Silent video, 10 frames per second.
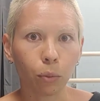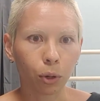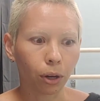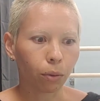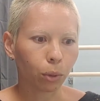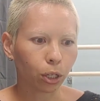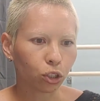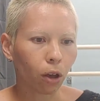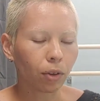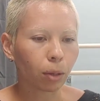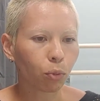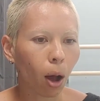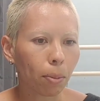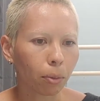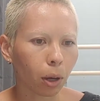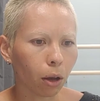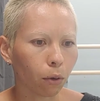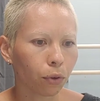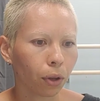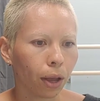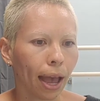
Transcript: We're solving the problem of